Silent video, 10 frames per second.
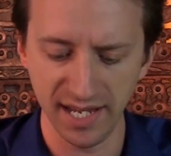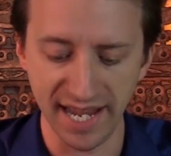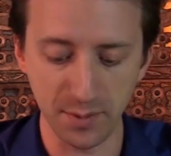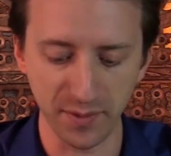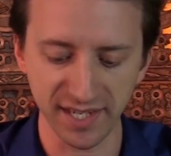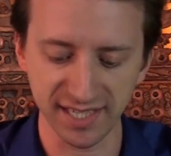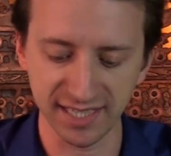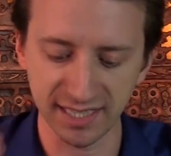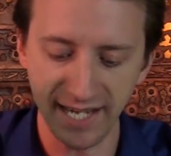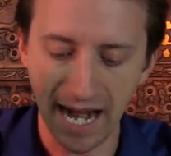And with a
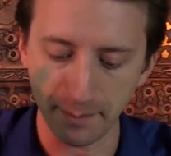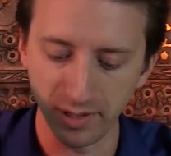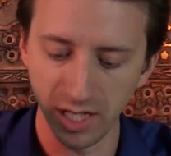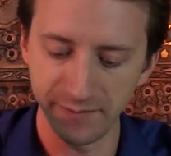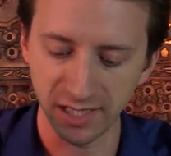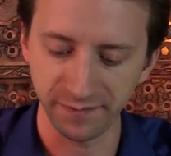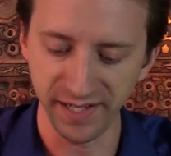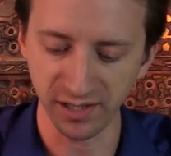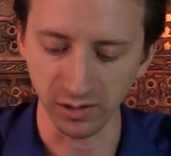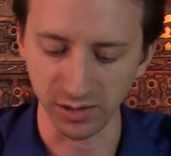snap of his
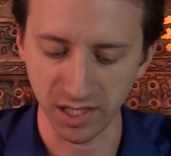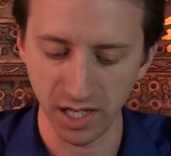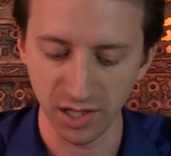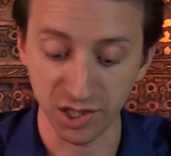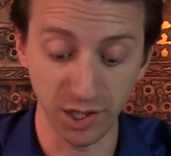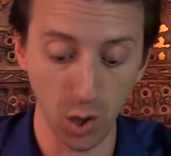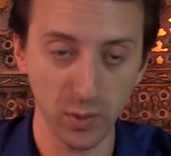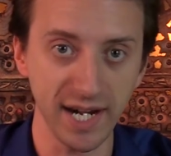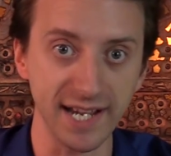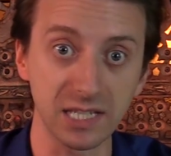fingers, snow
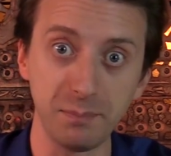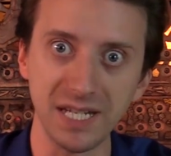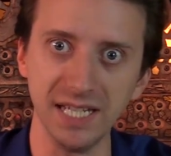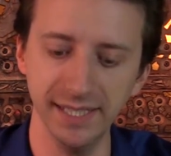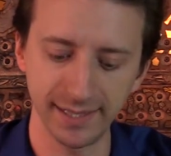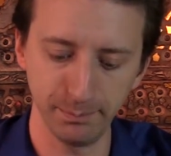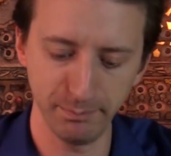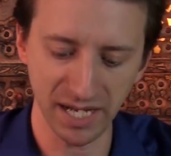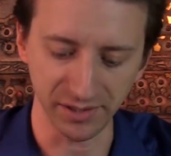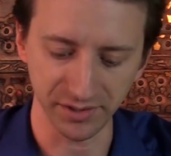and ice begin to
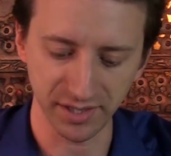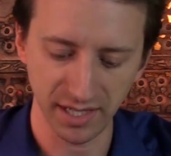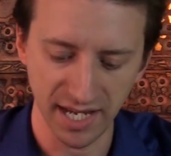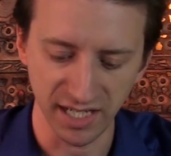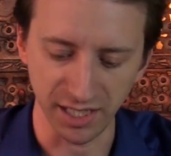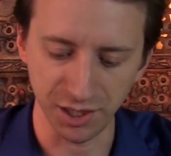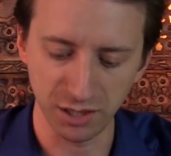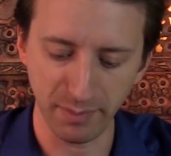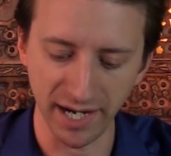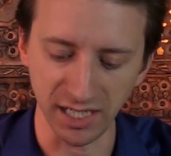melt.
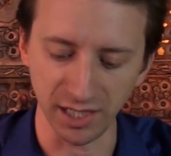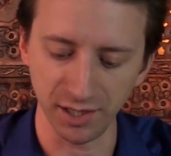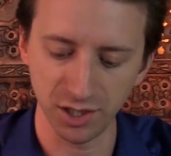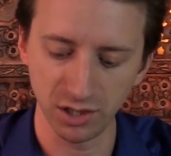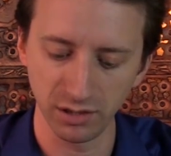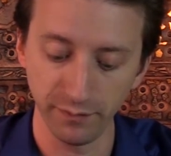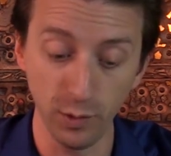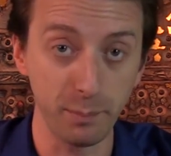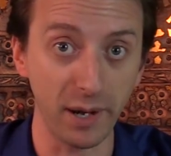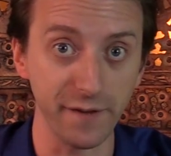Inch by inch,
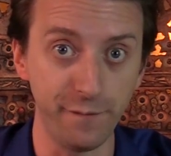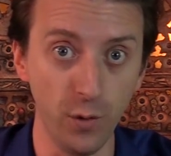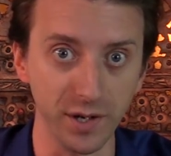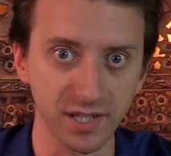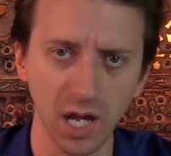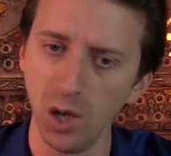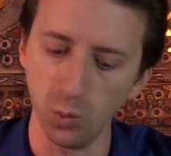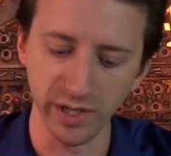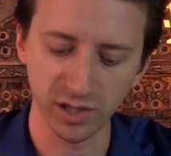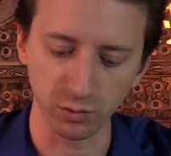foot by foot,
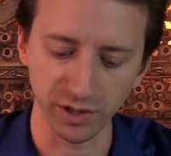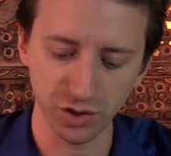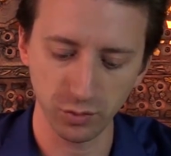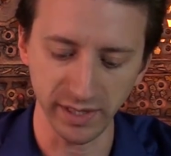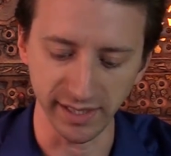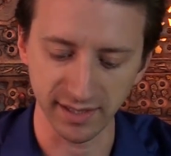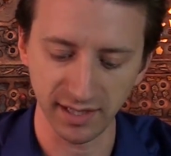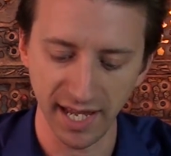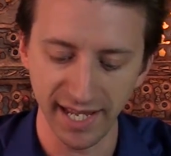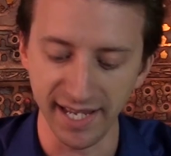winter
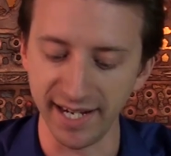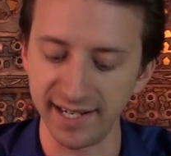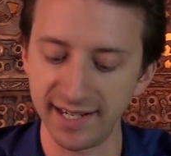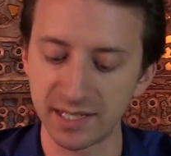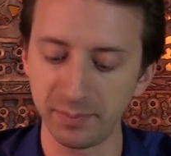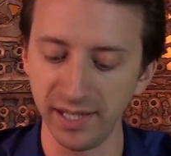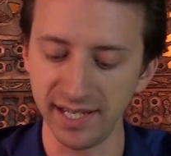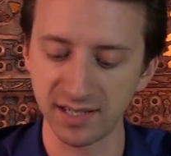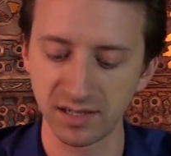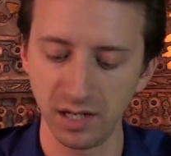retreats, and in its
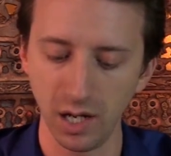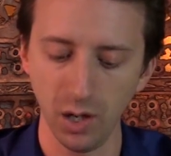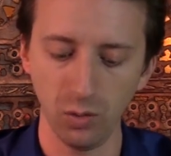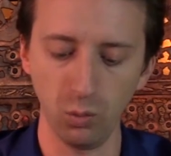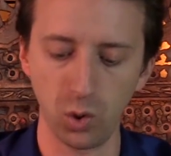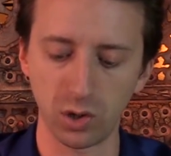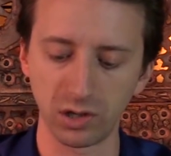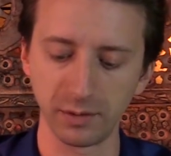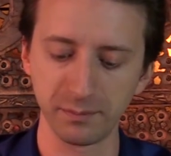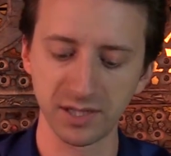place,
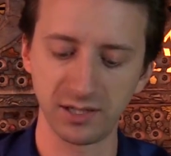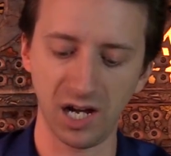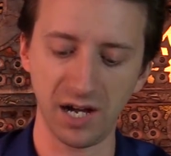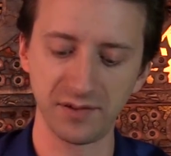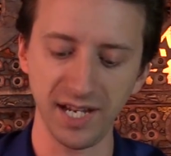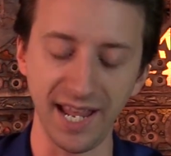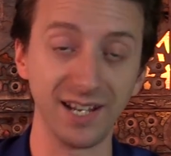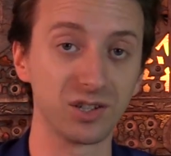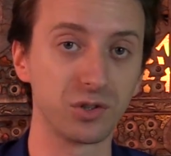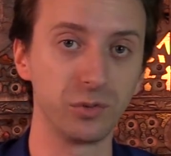warm, soft,
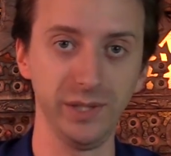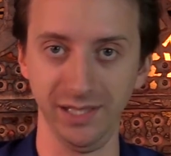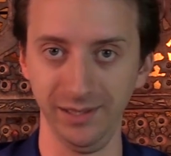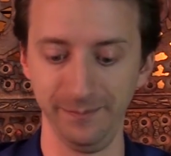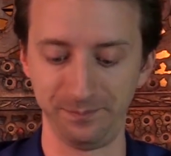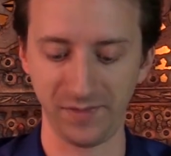and green.